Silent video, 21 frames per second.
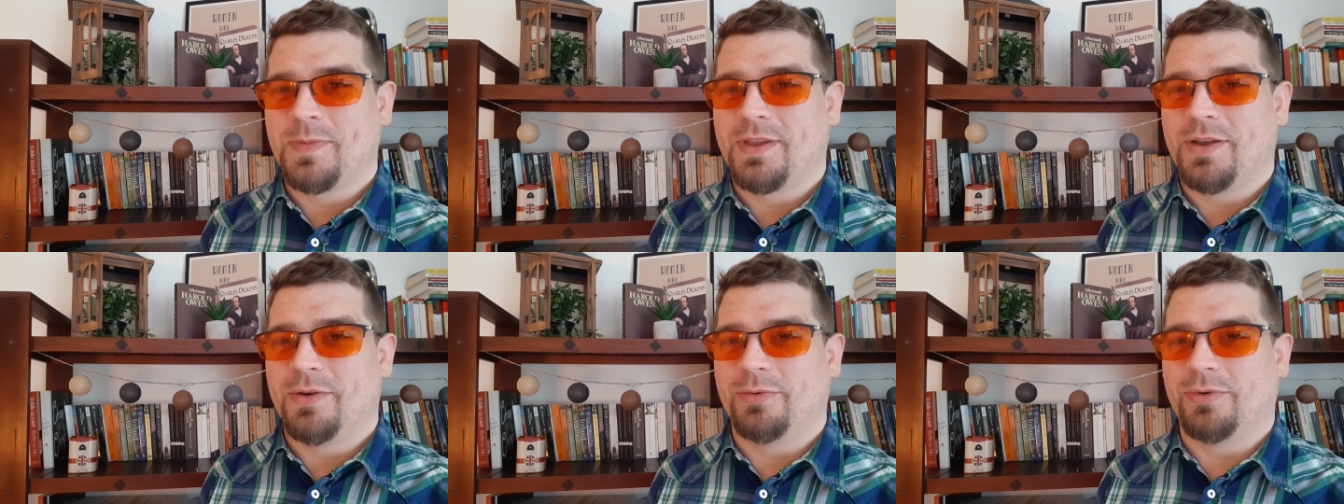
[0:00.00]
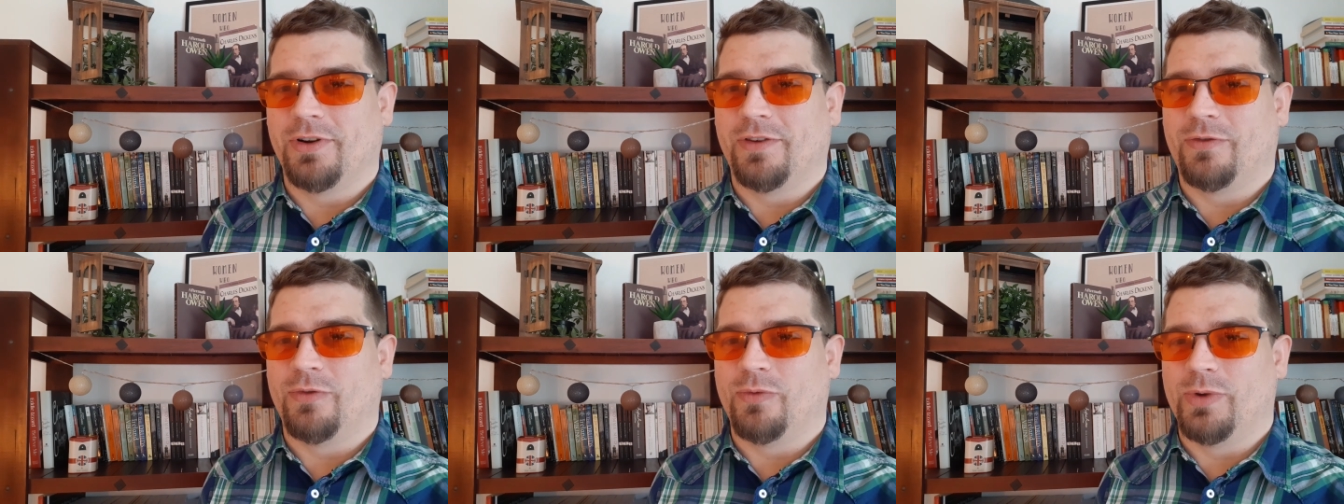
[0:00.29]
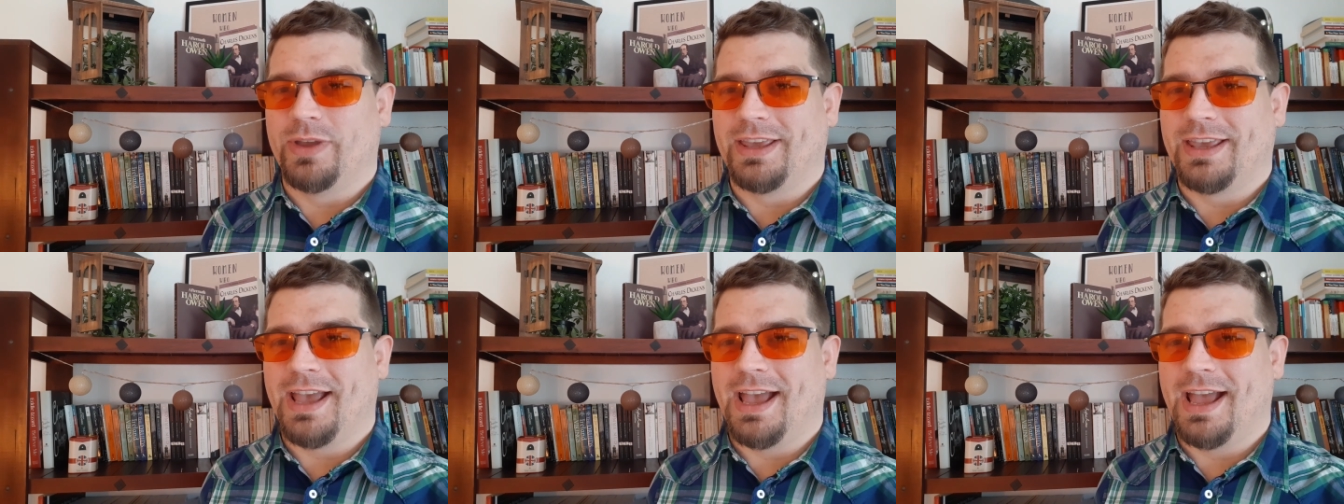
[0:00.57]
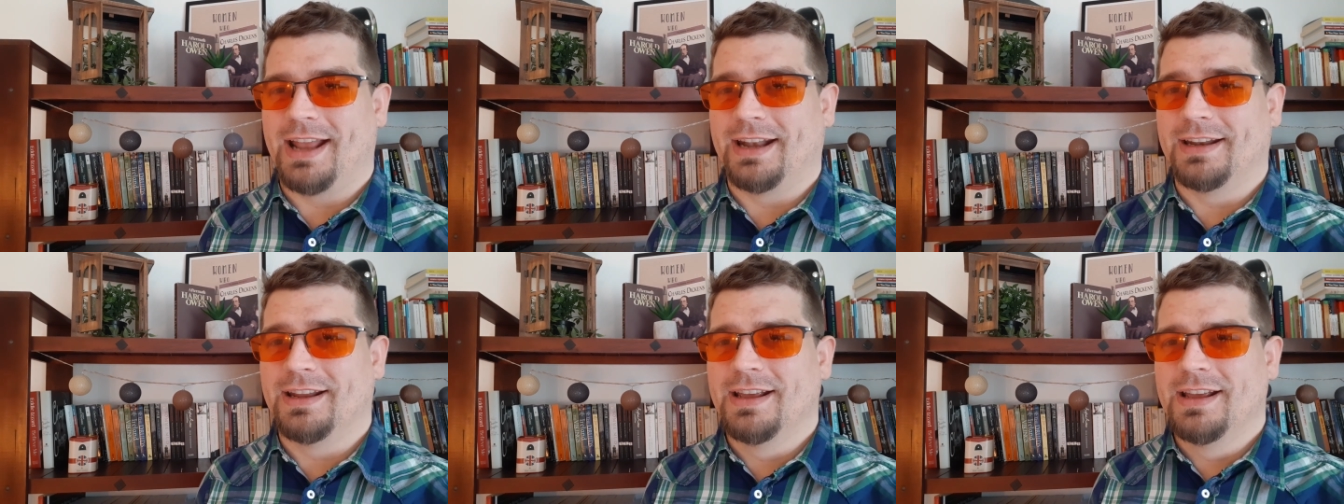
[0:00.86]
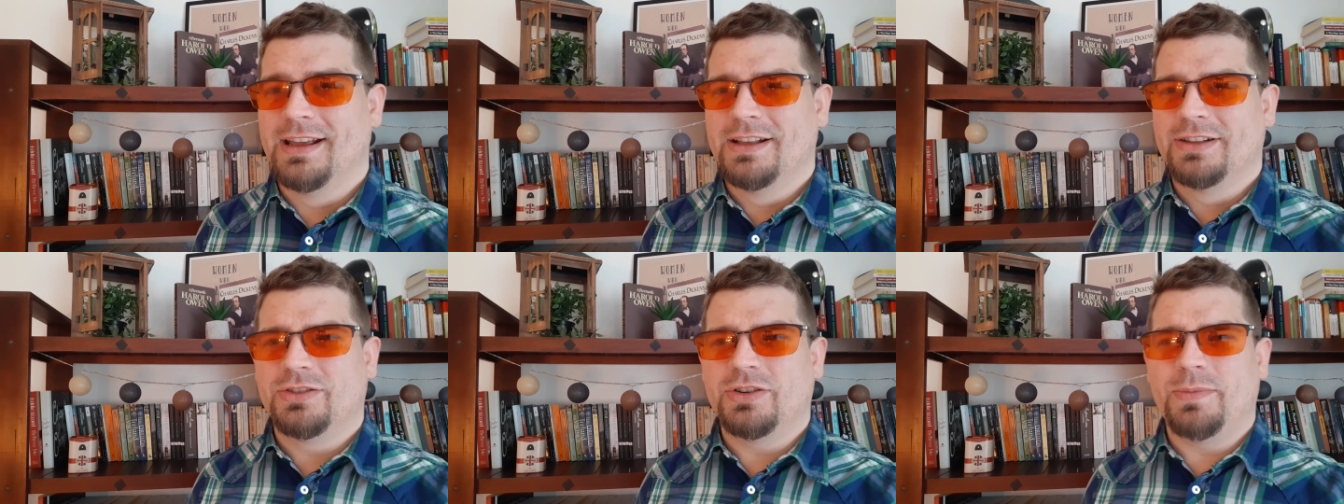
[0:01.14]
wherever we can.
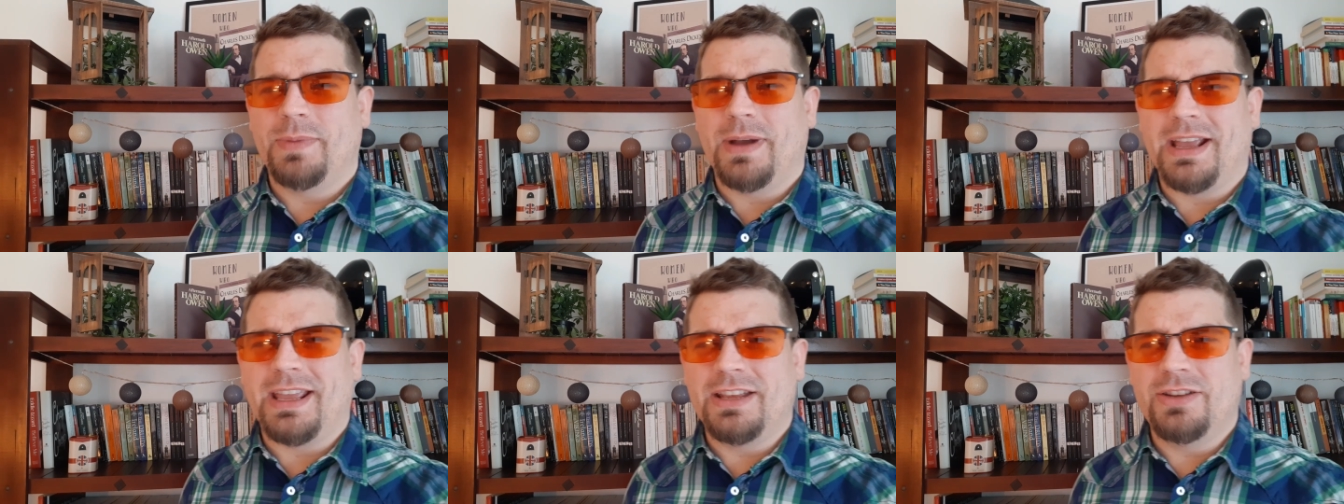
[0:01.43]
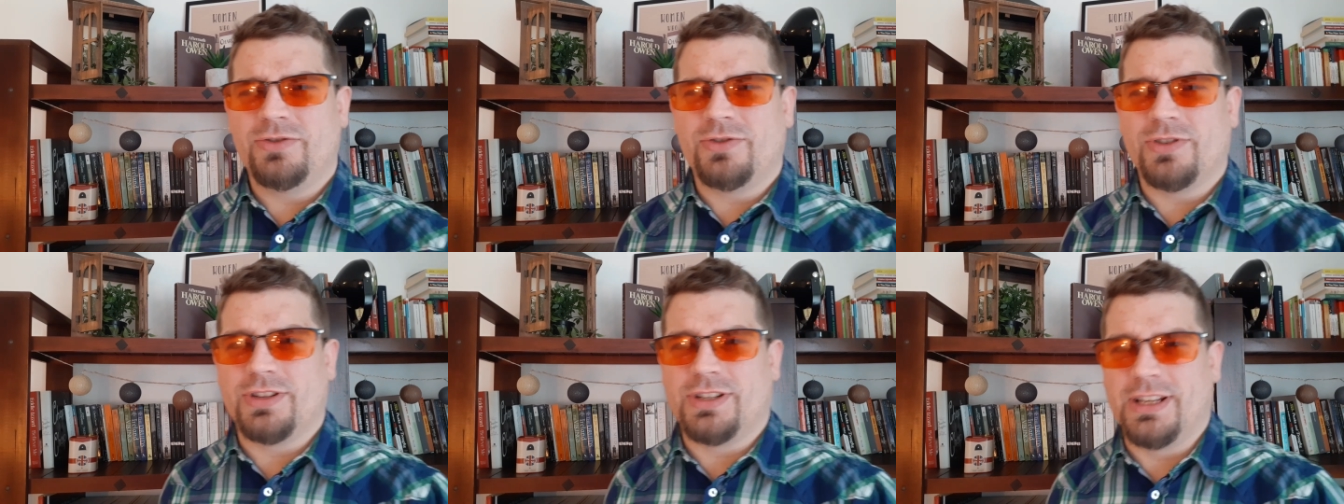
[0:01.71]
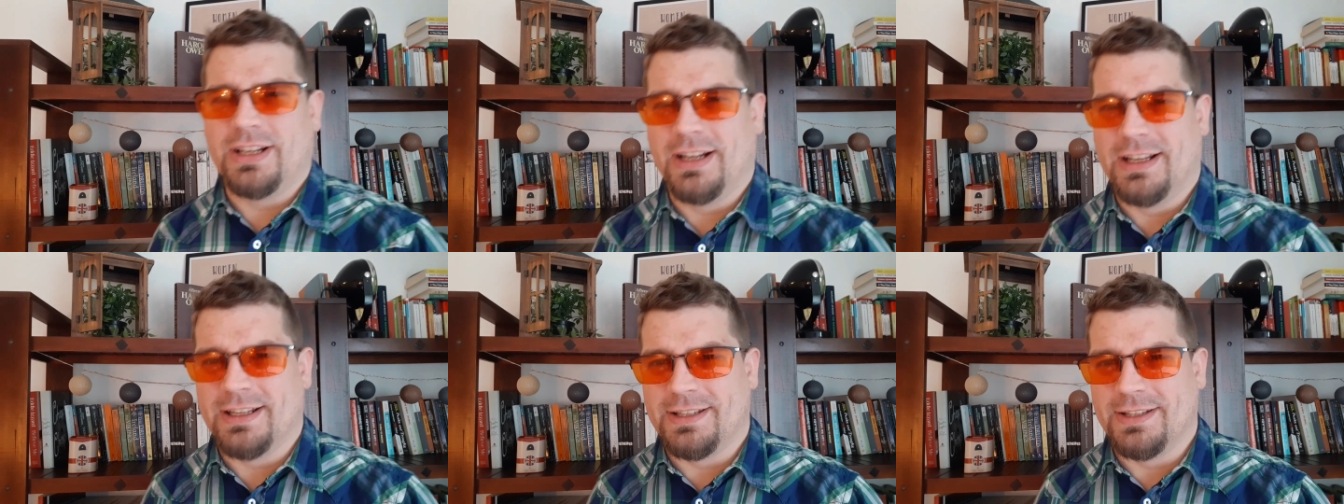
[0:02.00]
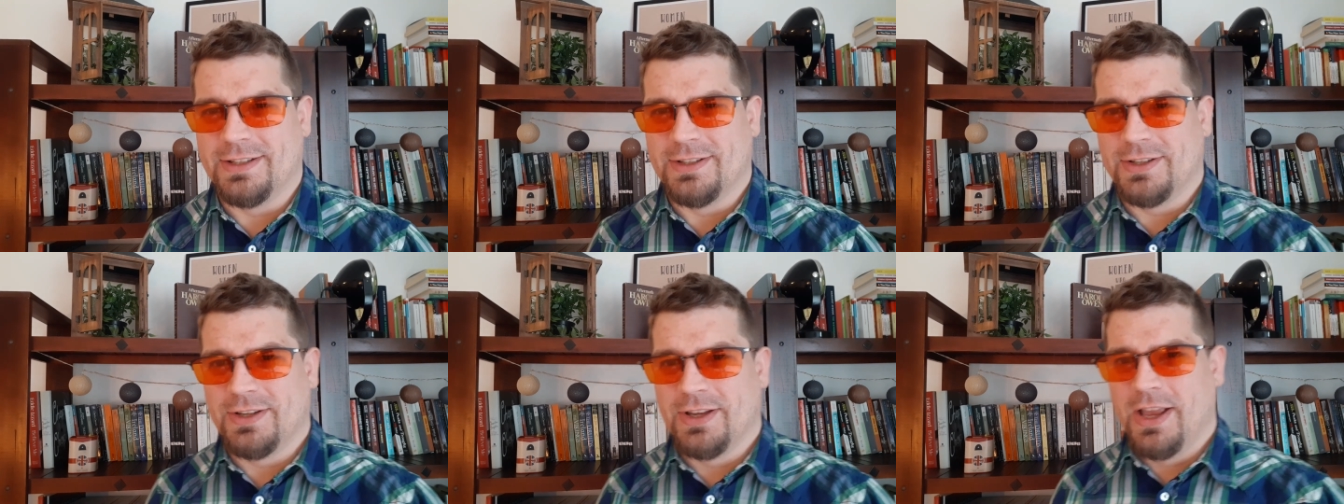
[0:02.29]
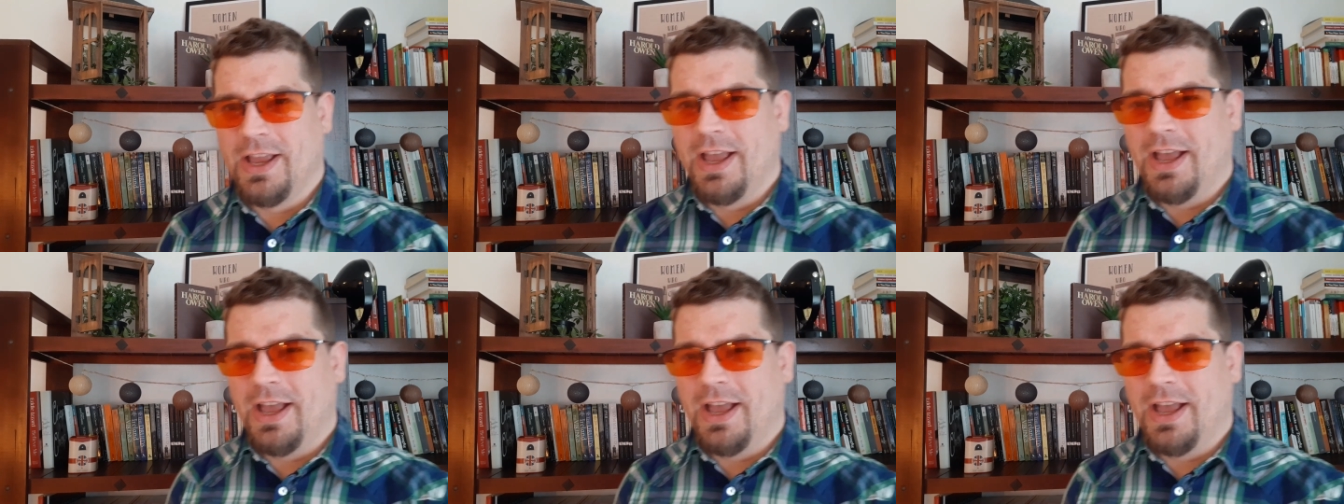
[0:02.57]
Talking about interesting lessons,